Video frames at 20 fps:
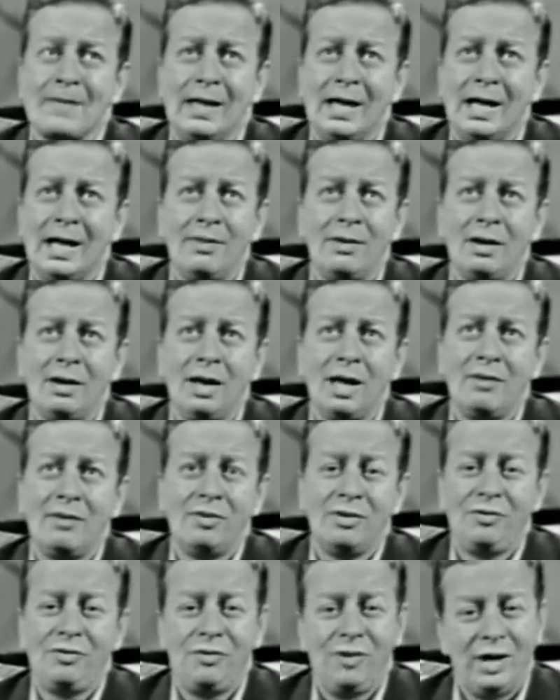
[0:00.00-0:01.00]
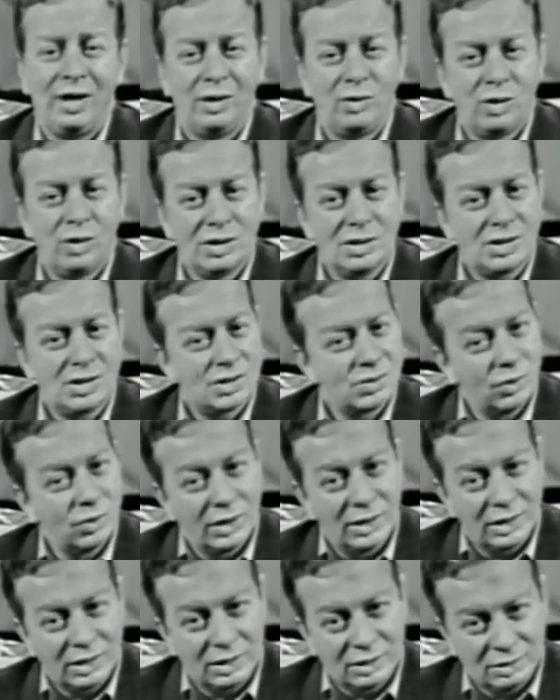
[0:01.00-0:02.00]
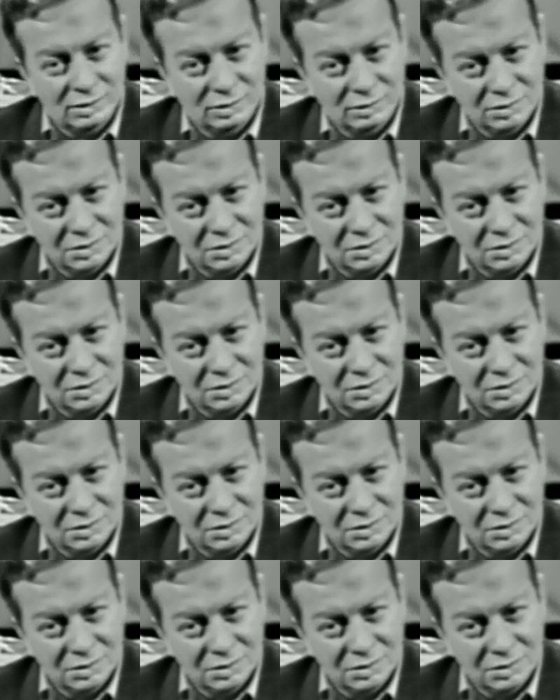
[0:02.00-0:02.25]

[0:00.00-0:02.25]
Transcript: and the love affair was swinging,